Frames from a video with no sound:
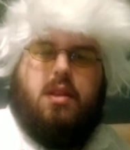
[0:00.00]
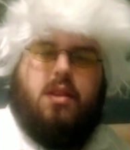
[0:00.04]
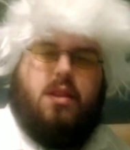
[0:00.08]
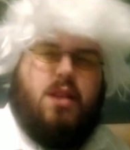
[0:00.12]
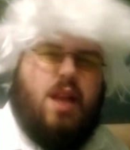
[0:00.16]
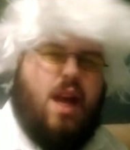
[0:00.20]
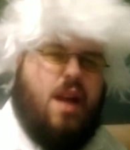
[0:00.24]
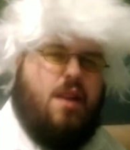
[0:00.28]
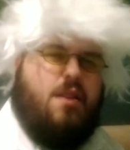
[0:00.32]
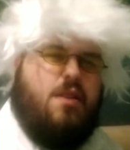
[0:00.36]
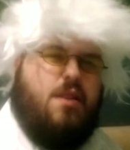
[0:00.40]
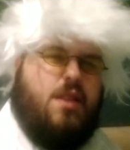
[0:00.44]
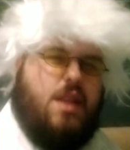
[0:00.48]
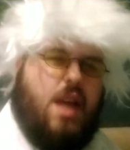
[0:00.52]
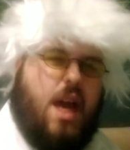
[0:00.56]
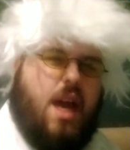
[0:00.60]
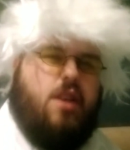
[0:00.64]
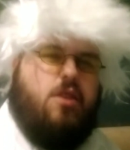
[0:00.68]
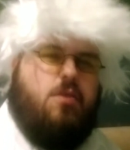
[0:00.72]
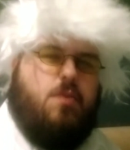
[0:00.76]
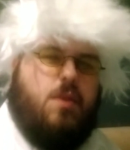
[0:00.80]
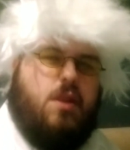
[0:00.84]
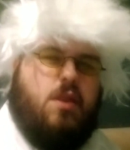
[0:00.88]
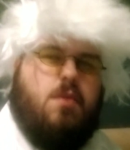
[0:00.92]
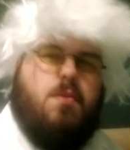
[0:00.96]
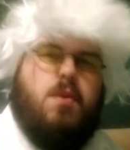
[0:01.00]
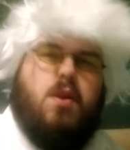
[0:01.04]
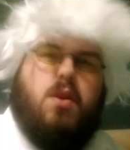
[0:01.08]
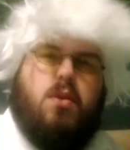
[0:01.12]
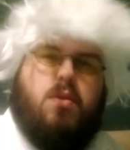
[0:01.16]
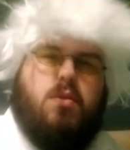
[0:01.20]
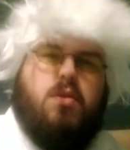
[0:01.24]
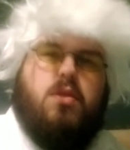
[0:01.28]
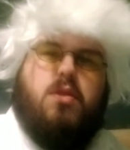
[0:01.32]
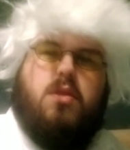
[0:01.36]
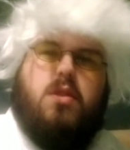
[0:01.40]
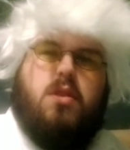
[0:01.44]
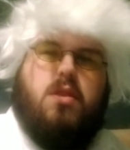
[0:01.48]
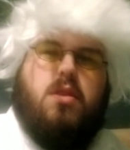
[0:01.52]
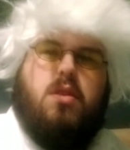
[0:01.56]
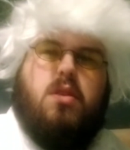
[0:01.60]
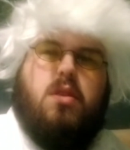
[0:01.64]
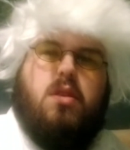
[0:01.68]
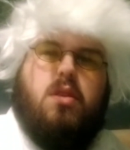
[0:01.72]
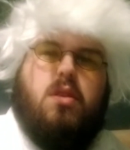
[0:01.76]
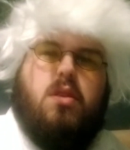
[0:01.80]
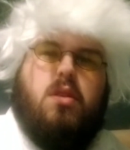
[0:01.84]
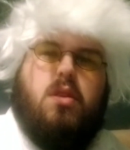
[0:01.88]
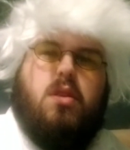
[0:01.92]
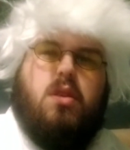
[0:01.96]
That scares me the most.
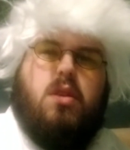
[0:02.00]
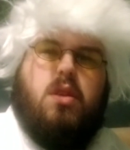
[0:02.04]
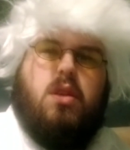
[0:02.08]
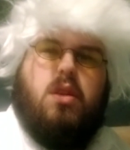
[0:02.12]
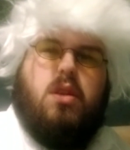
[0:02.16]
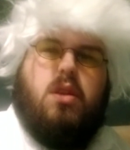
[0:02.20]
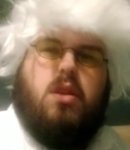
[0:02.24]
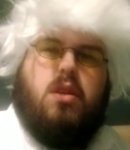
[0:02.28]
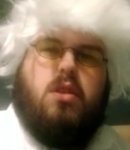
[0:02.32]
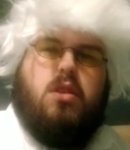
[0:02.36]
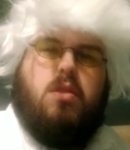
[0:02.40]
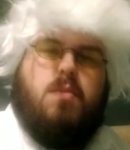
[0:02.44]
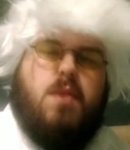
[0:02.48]
Because